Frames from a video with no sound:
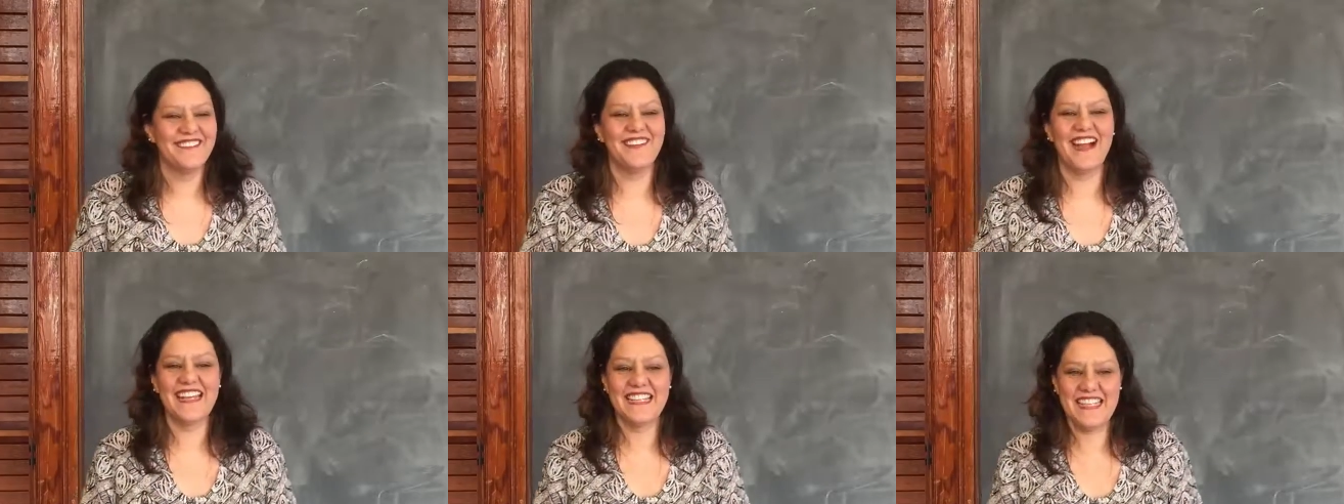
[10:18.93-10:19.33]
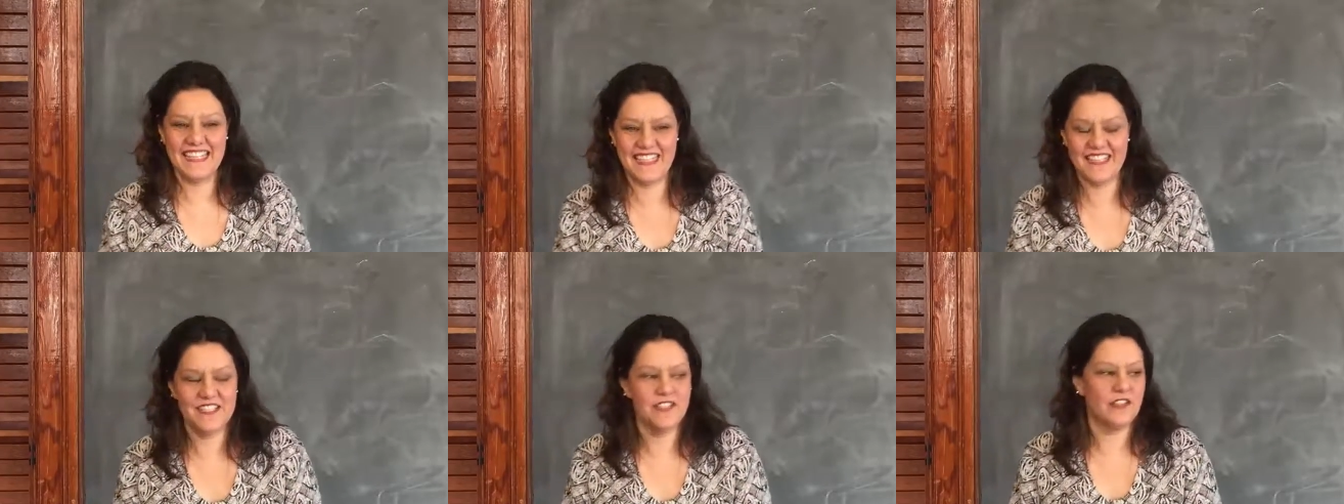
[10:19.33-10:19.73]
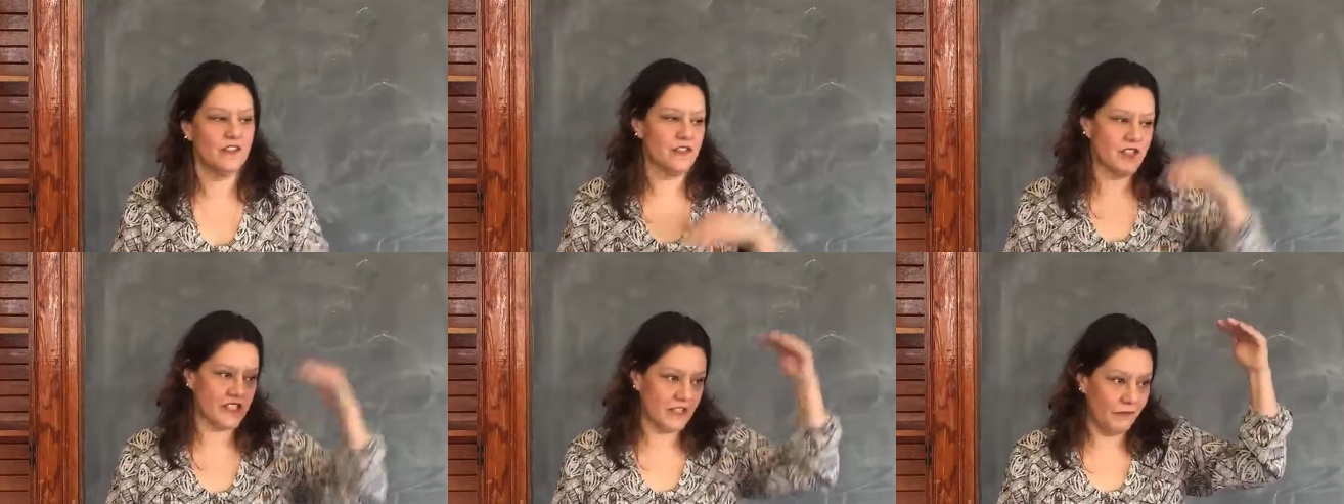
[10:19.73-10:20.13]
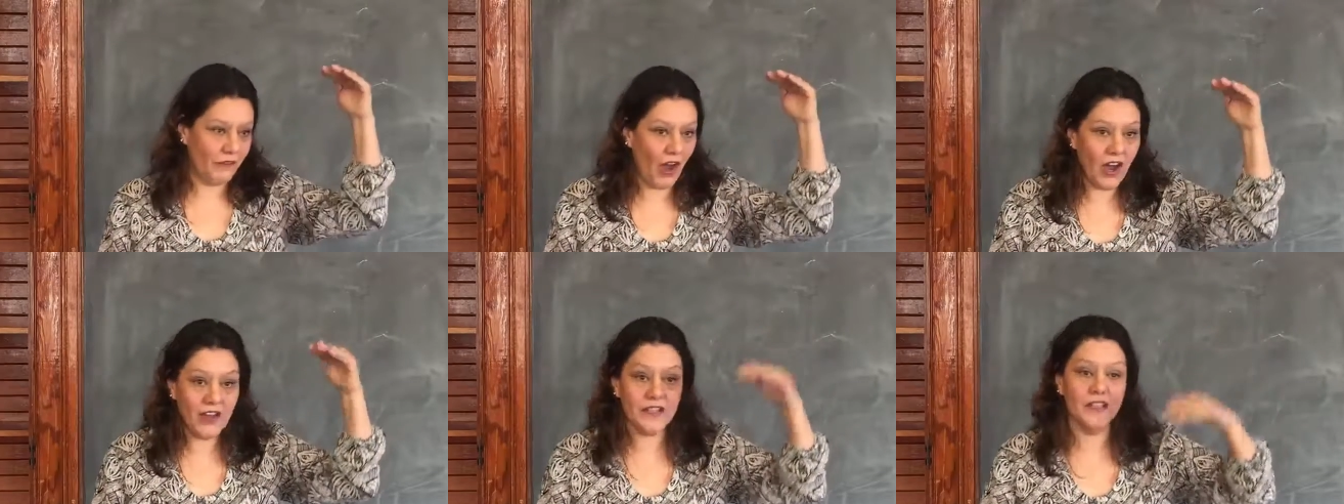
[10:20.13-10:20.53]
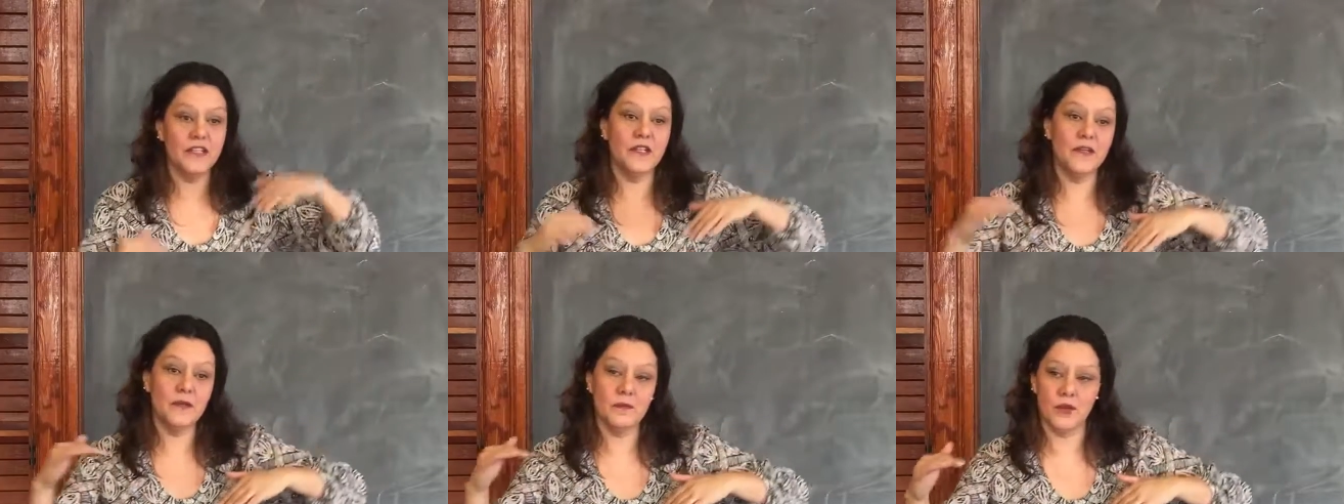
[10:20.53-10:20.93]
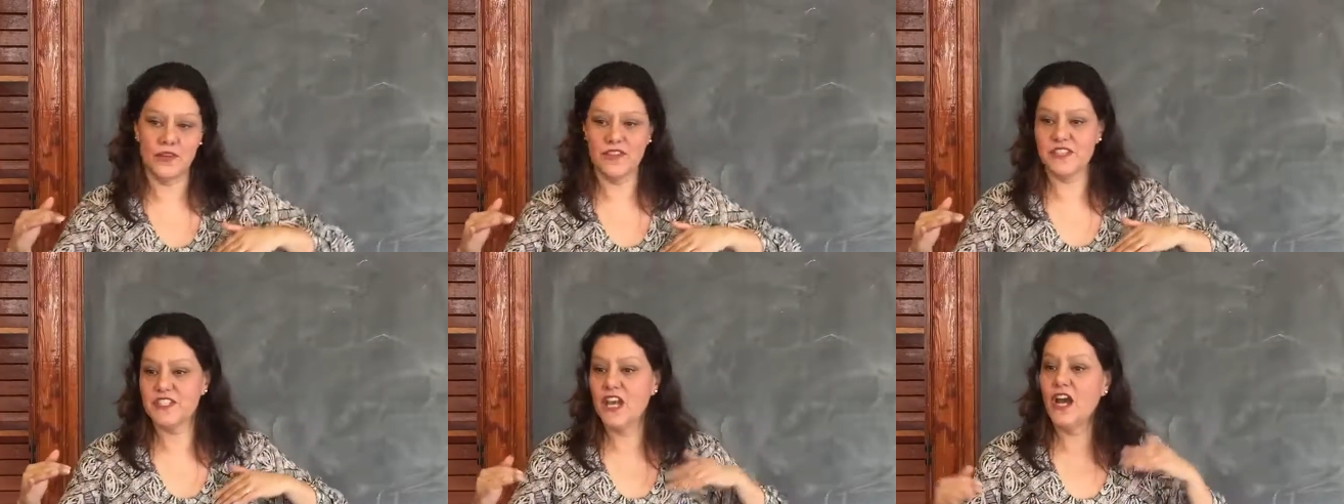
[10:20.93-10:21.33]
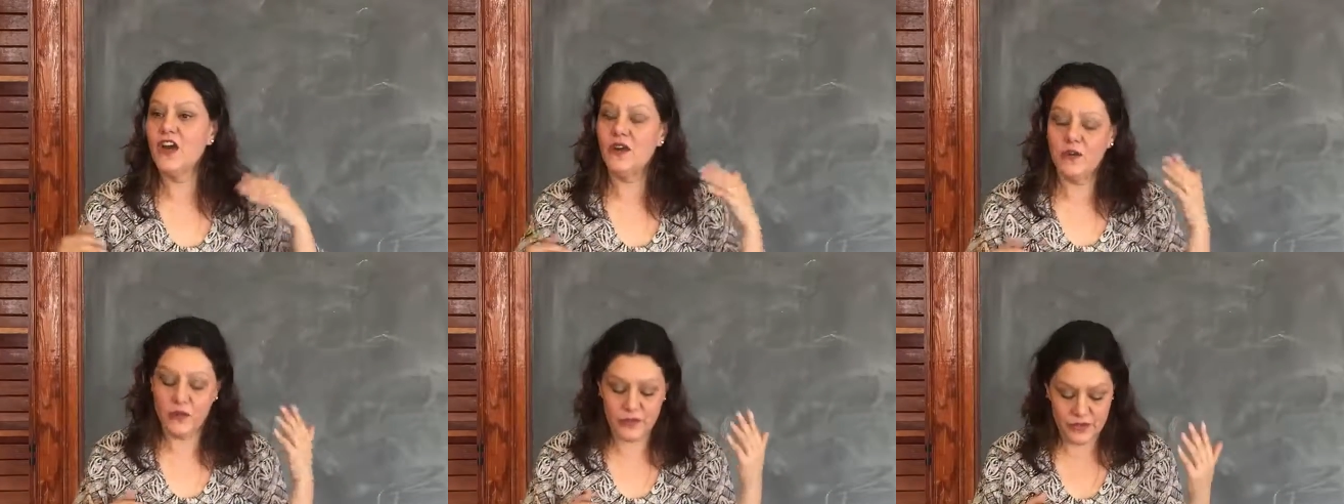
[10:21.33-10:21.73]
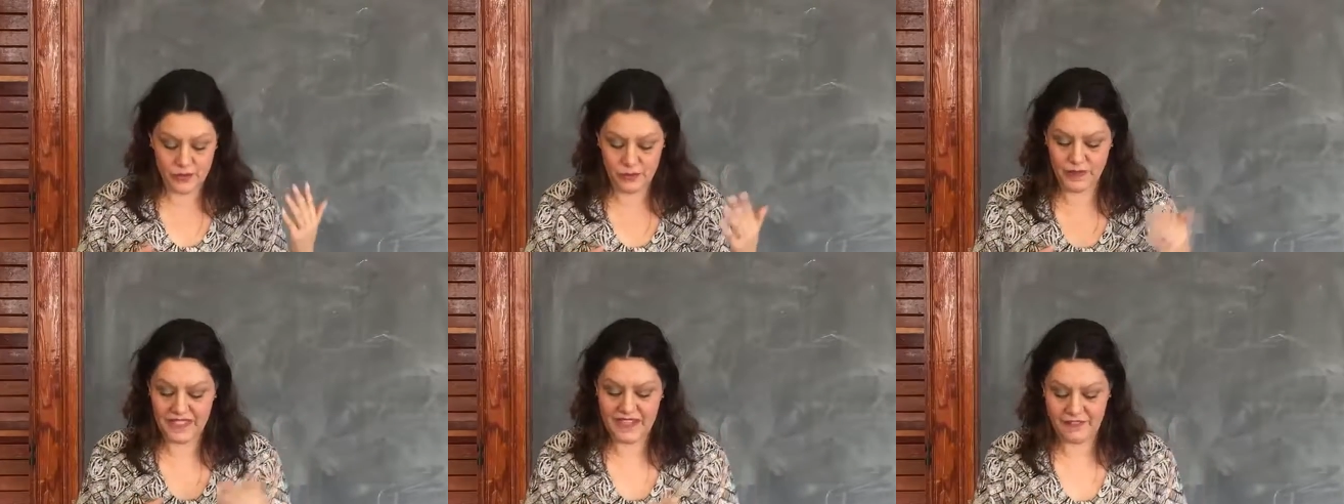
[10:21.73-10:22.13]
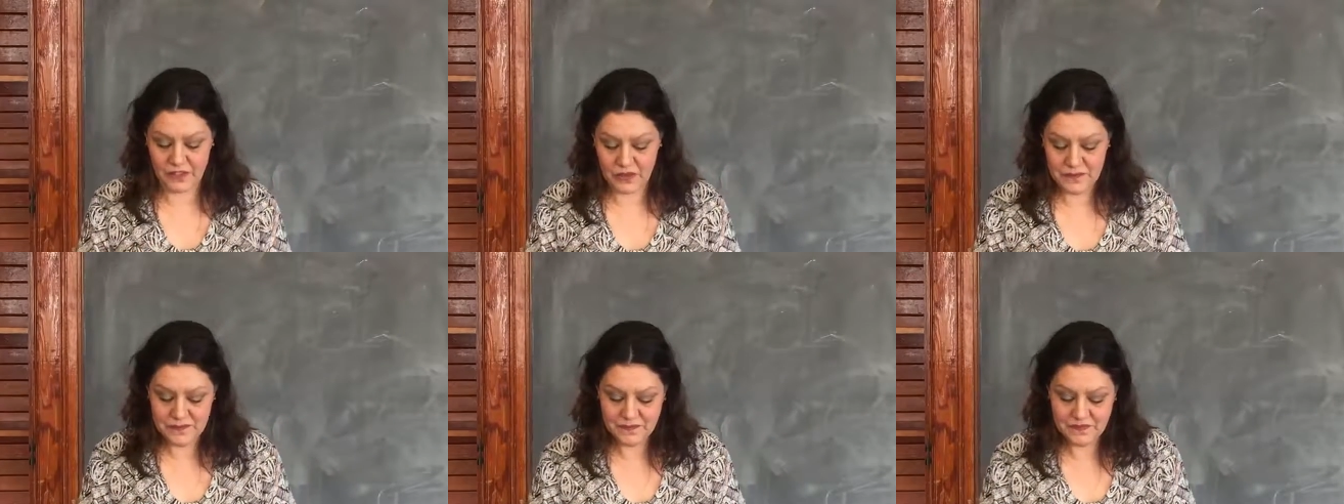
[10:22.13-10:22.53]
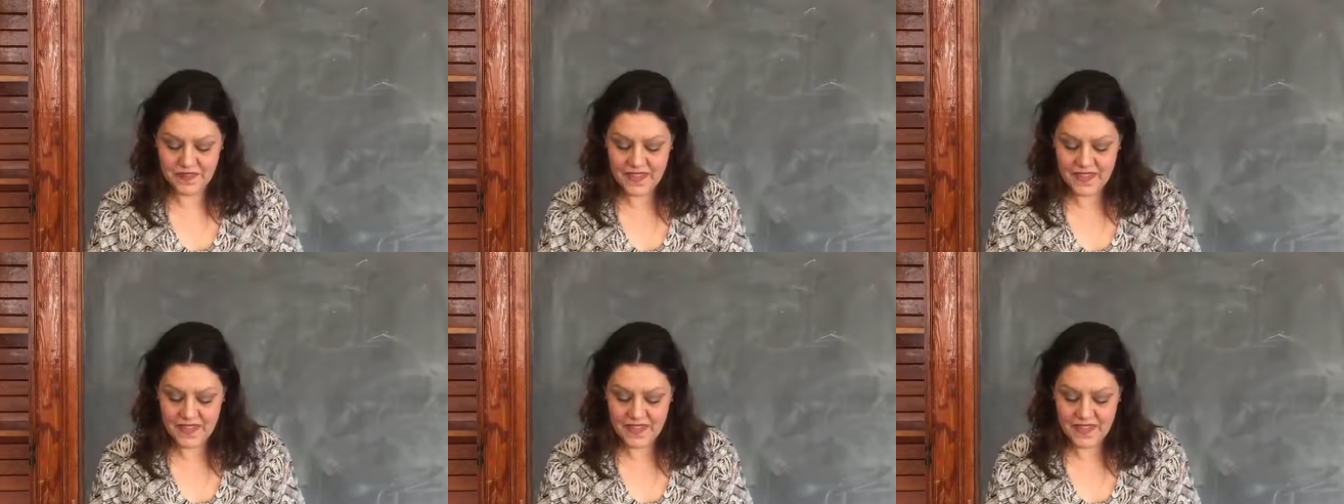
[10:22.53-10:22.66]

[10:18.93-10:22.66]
by kids, just the volume or the tone or whatever.